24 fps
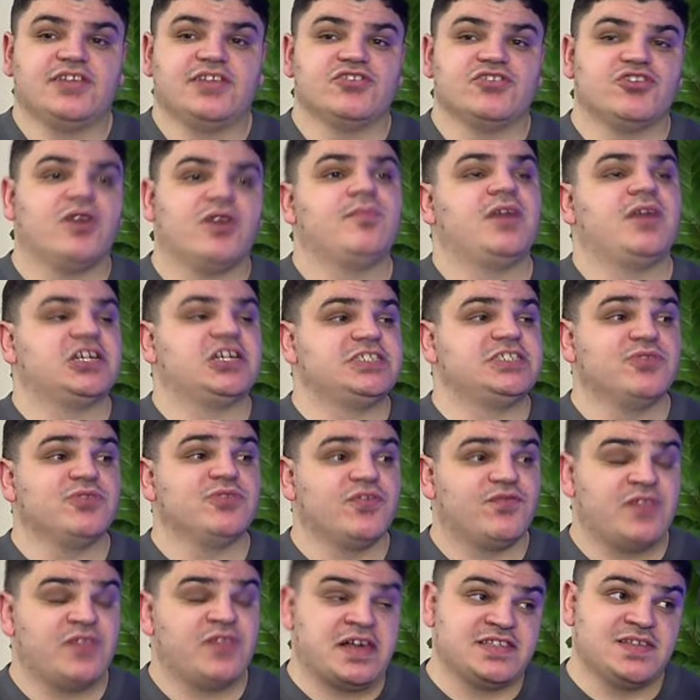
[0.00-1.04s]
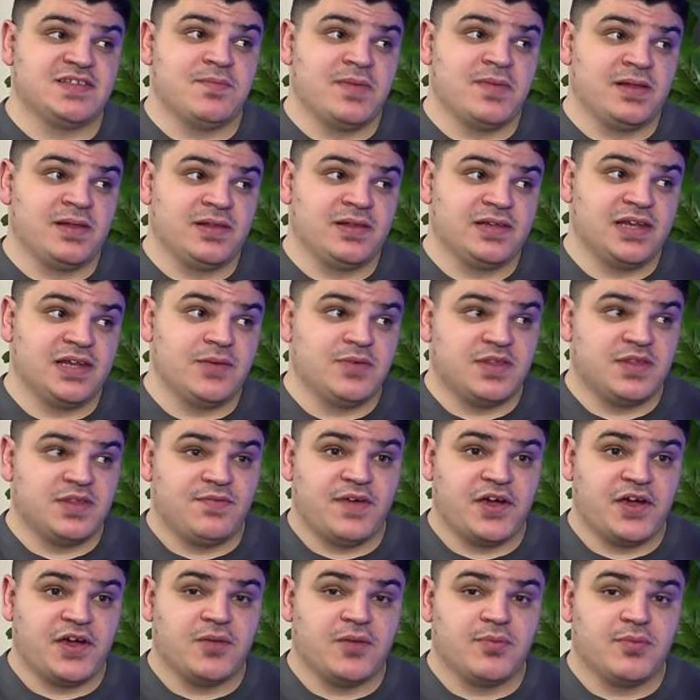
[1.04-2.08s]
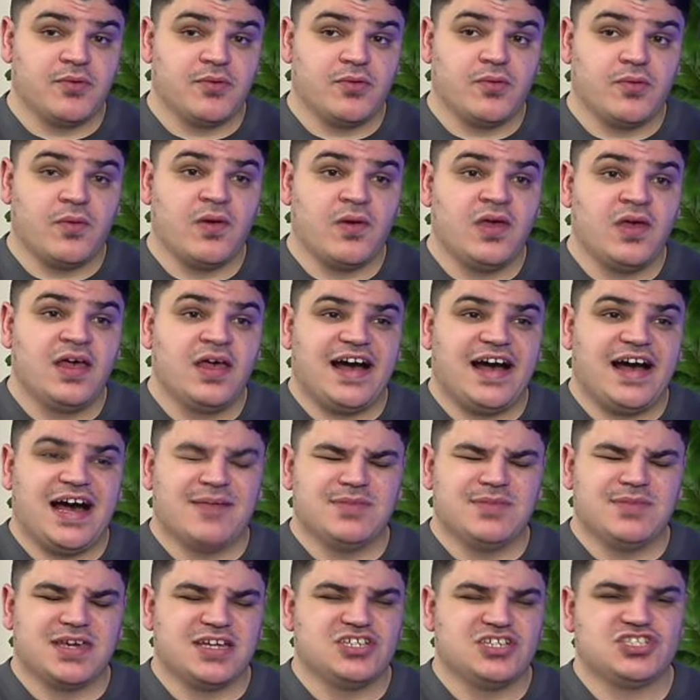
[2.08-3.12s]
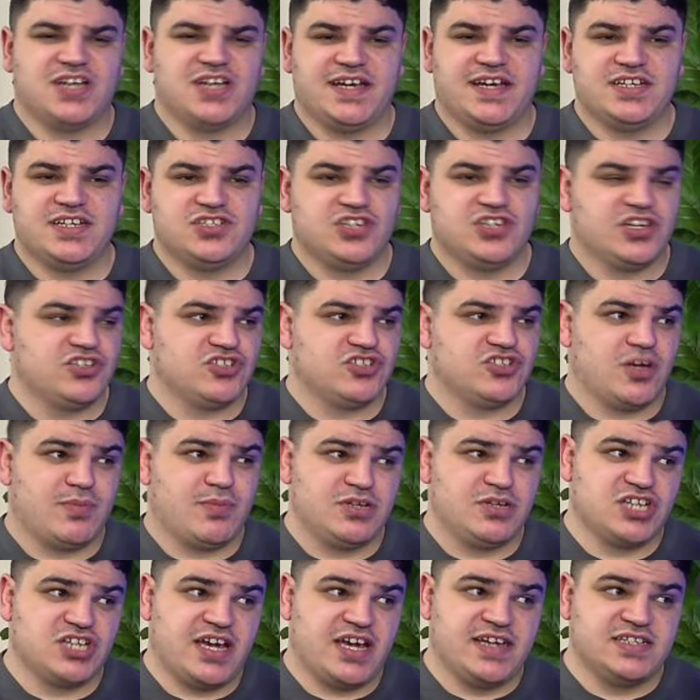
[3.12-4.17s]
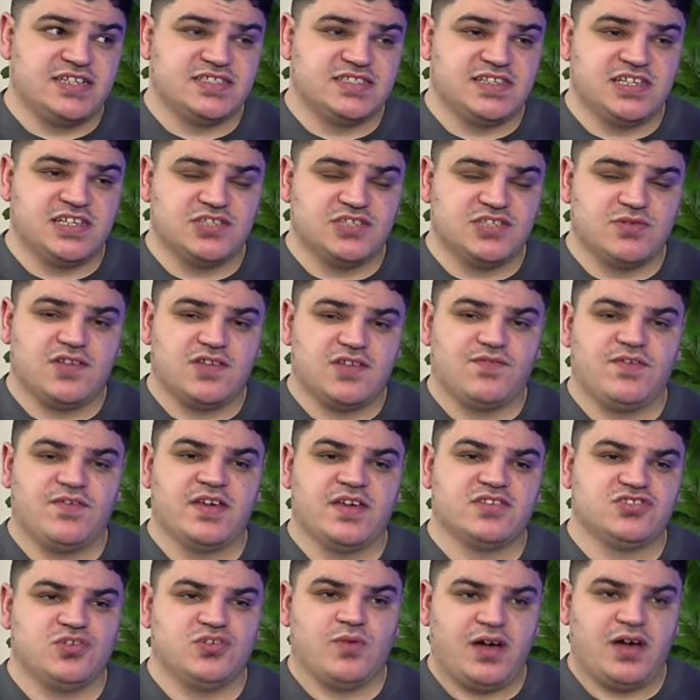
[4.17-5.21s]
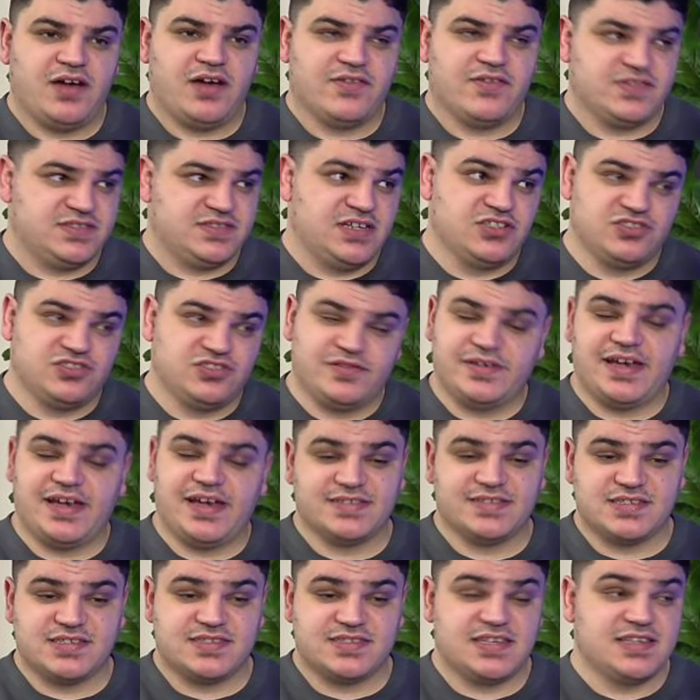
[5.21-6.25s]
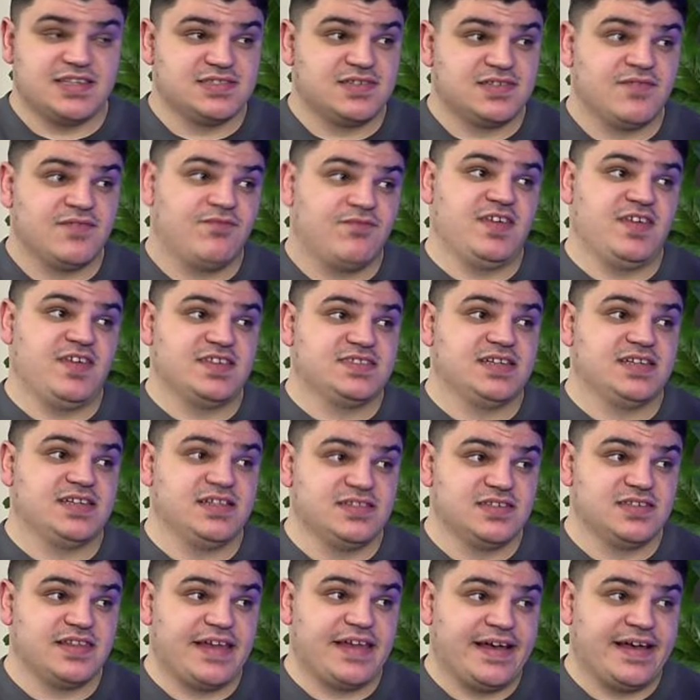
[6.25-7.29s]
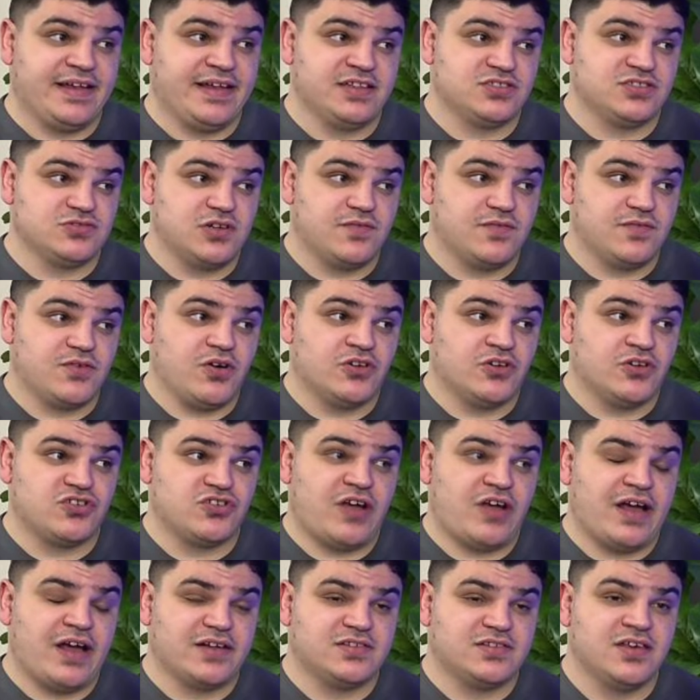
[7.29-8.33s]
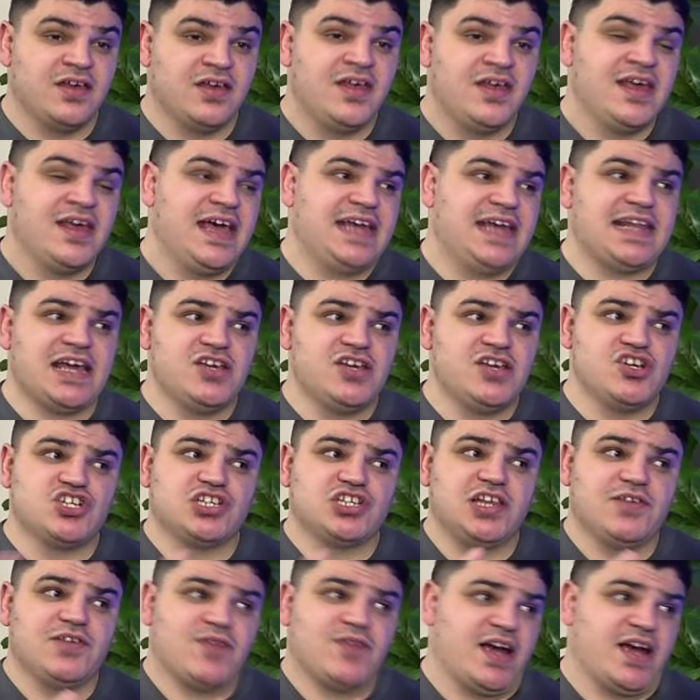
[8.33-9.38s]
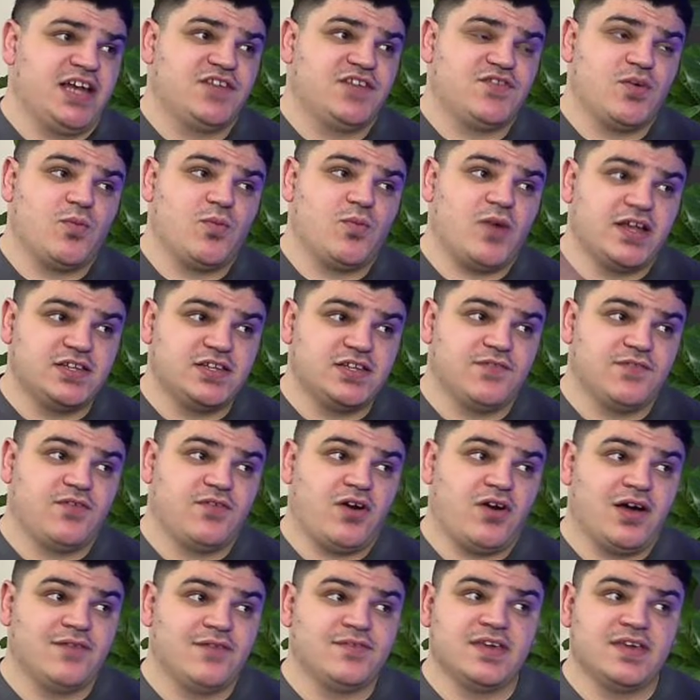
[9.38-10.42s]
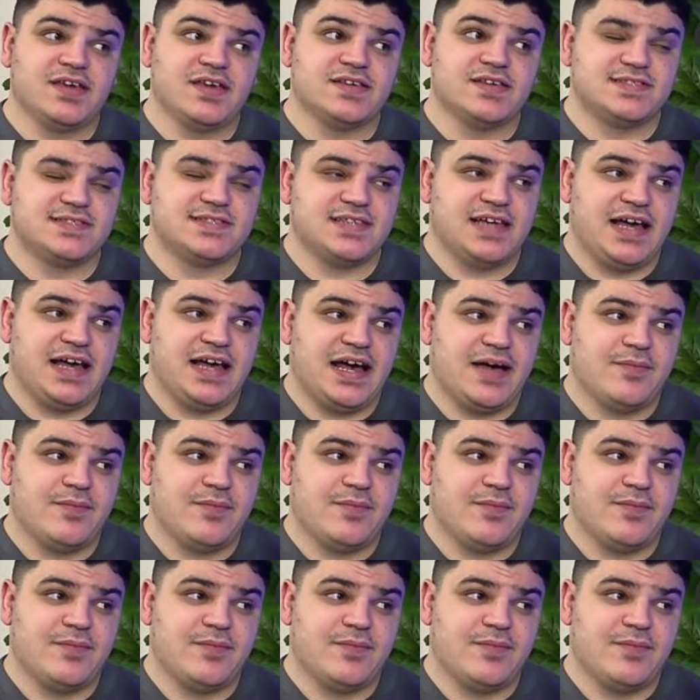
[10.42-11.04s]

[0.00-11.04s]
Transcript: You got much more flexibility with variable. You can chop and change things, whereas fixed you are essentially, as it says, fixed into that sort of contract, and they usually range from 1 to 5 years.